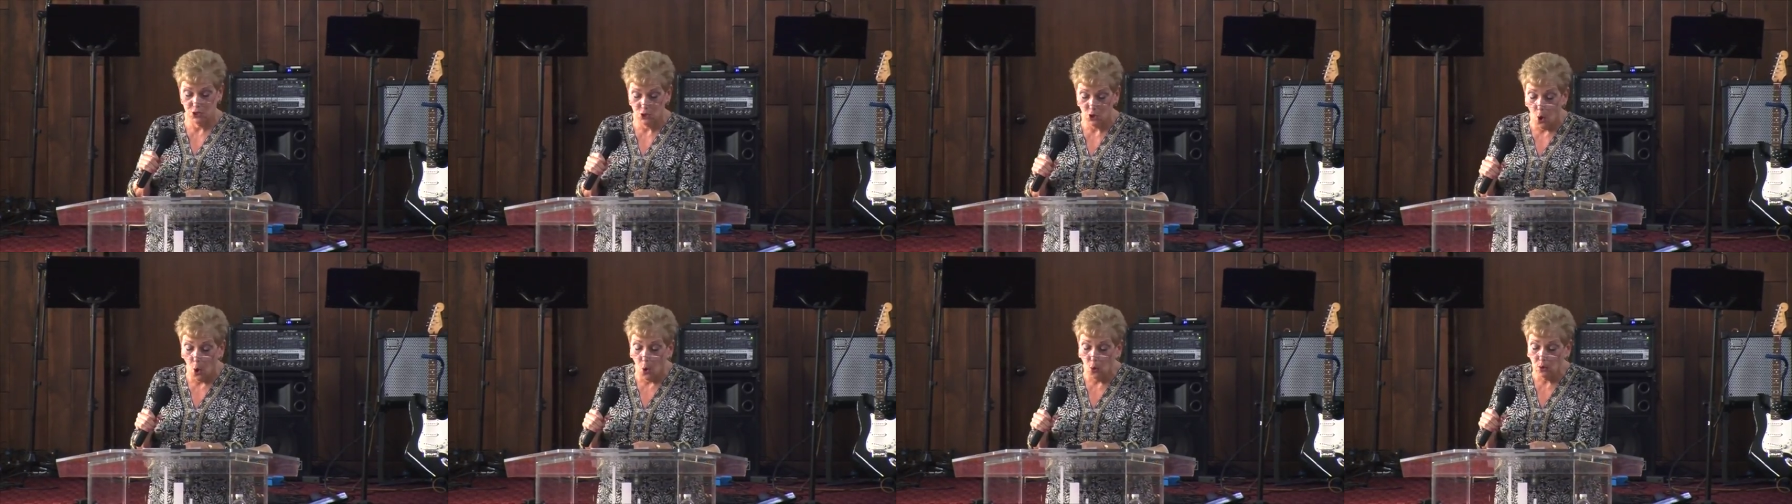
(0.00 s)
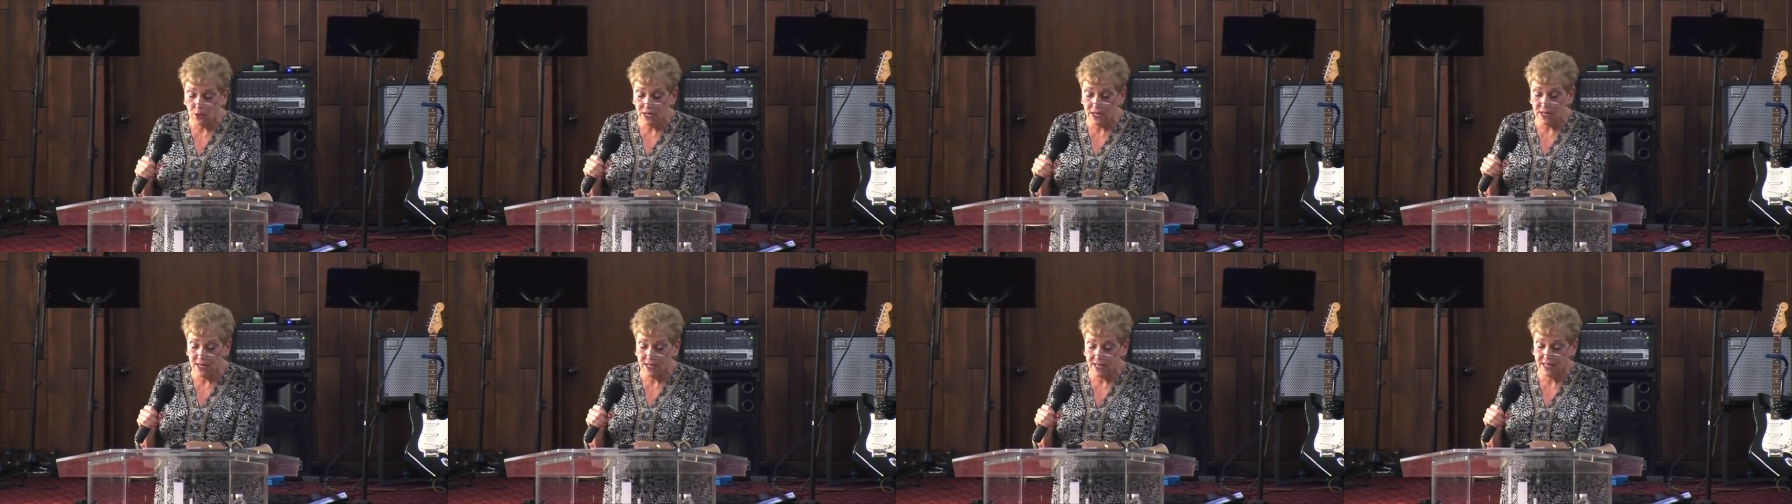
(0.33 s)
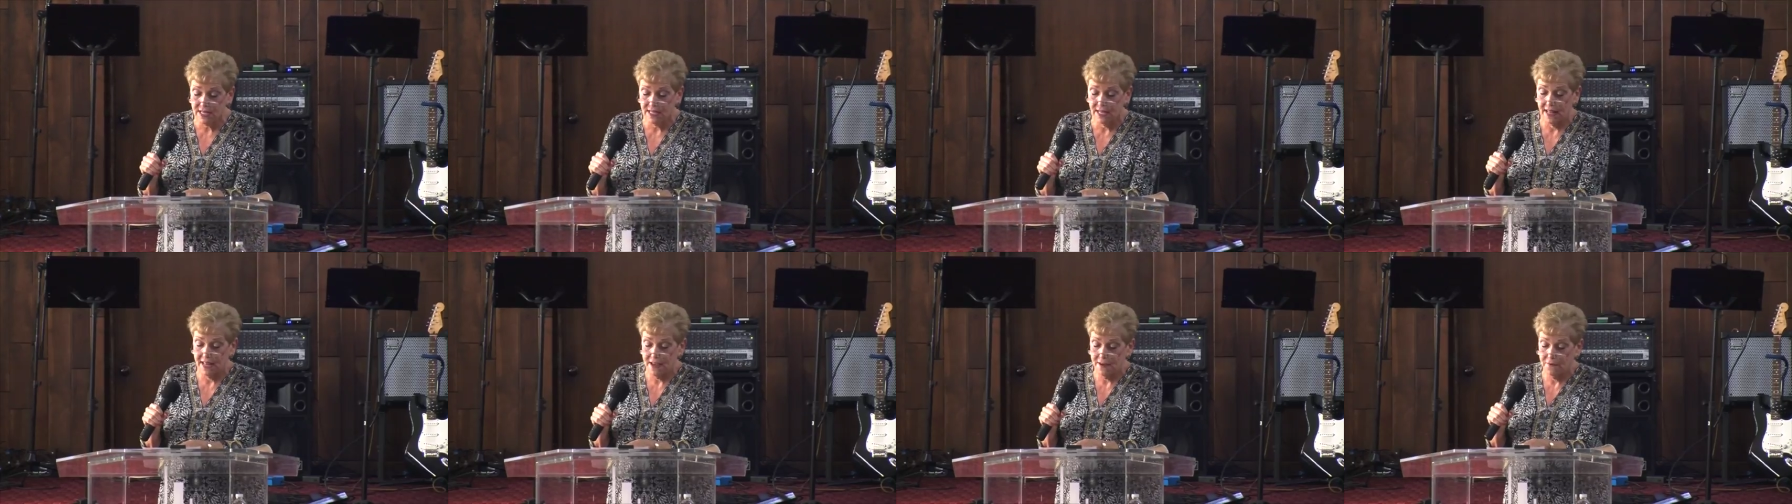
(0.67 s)
sold into
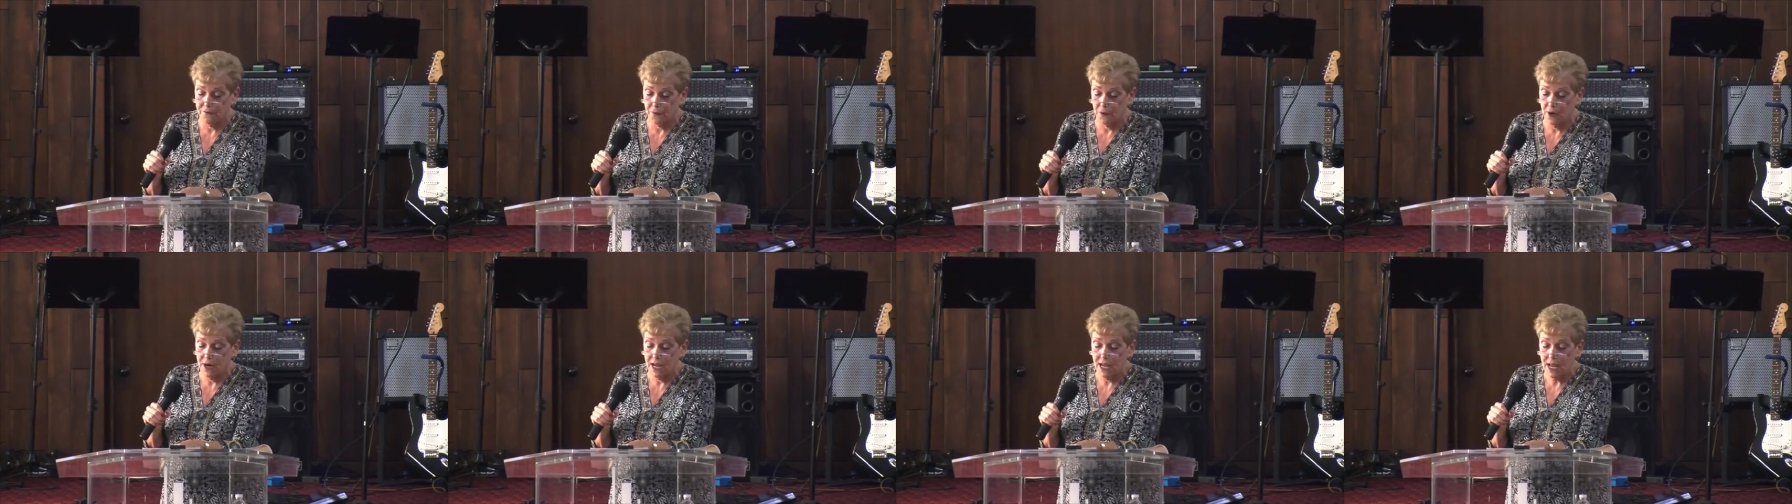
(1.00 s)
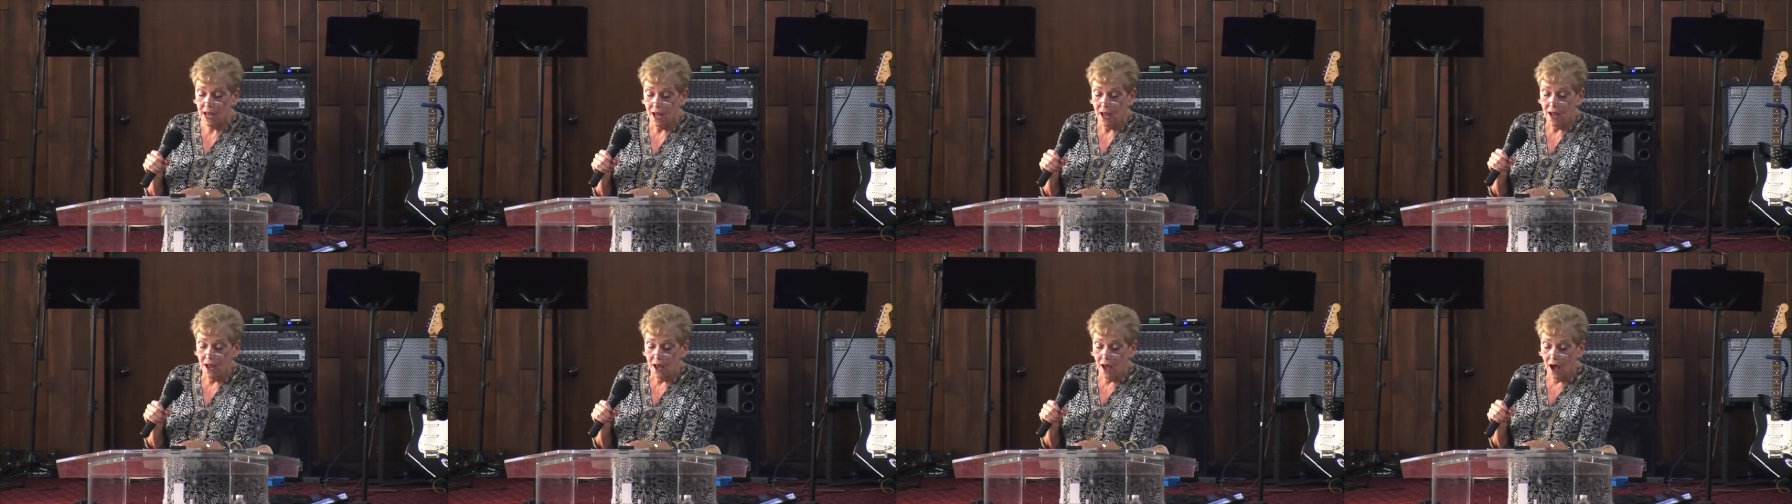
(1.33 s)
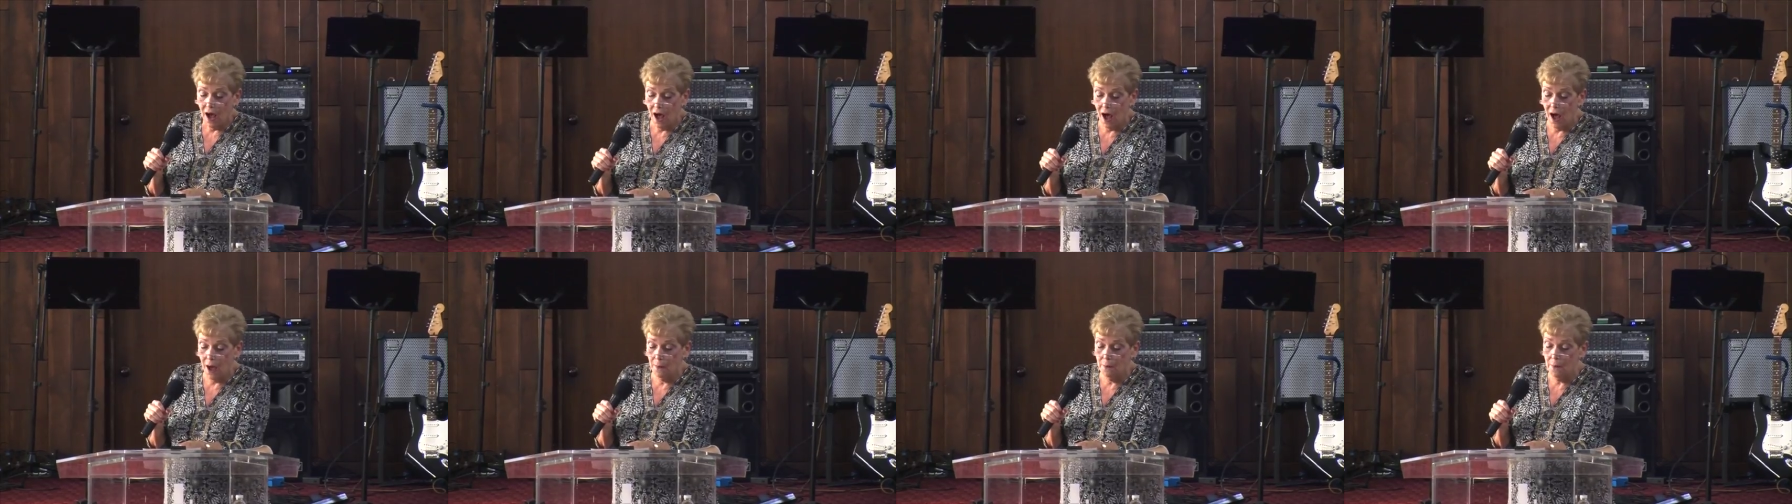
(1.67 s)
slavery,
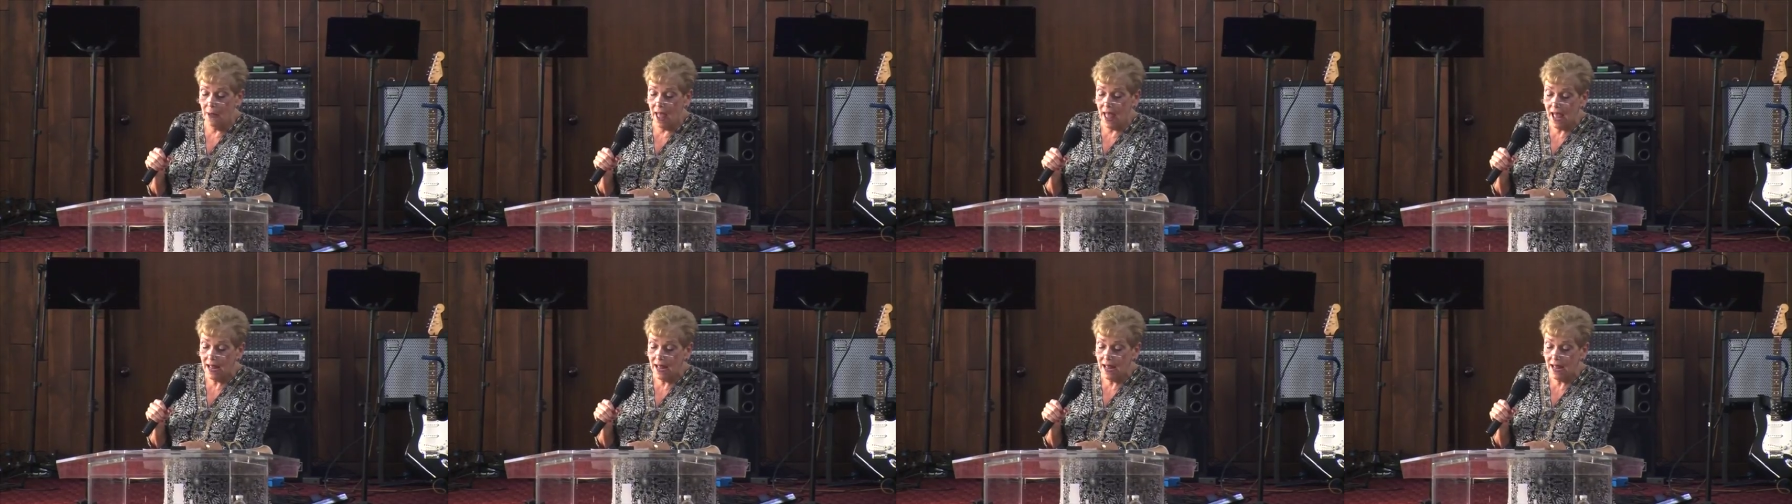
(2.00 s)
um,